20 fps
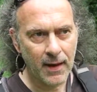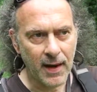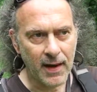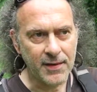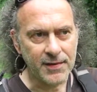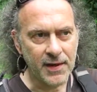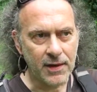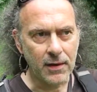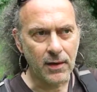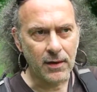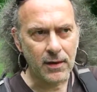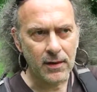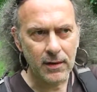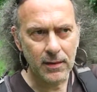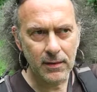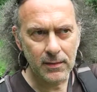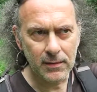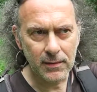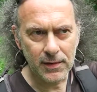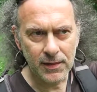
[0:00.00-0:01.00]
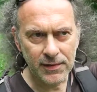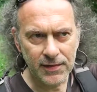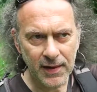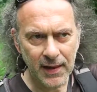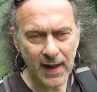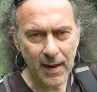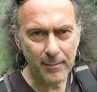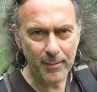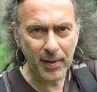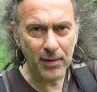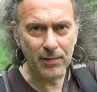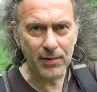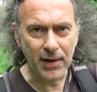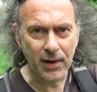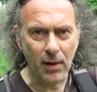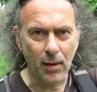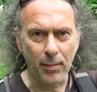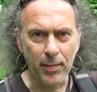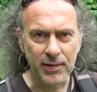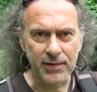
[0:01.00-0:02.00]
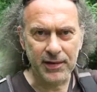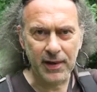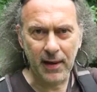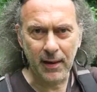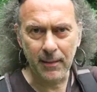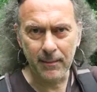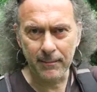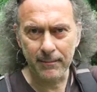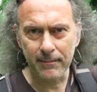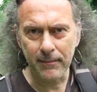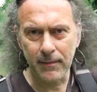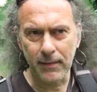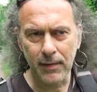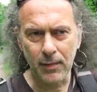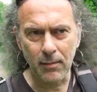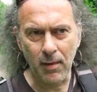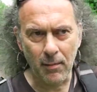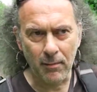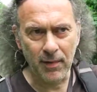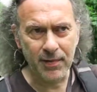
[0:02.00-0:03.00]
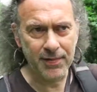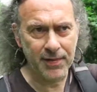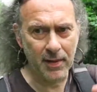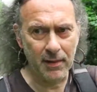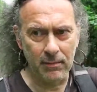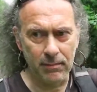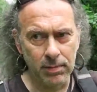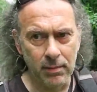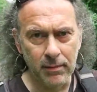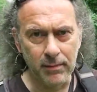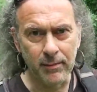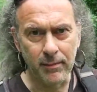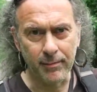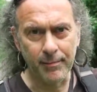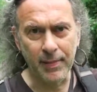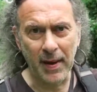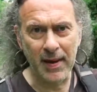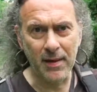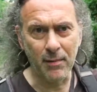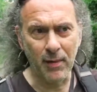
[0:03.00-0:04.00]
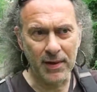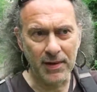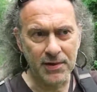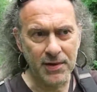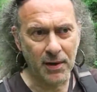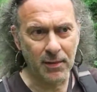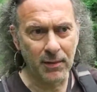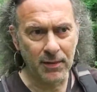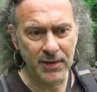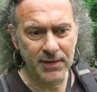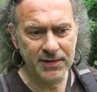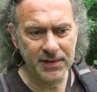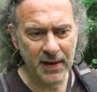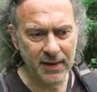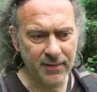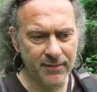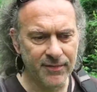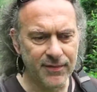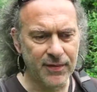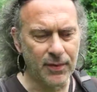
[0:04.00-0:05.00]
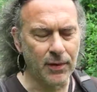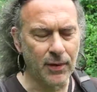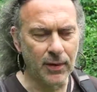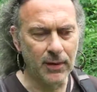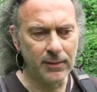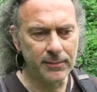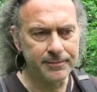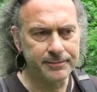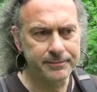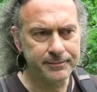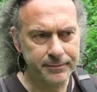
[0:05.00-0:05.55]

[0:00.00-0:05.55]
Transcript: and he said, "Look, see that building opposite, the one with the bay window on the 2nd floor?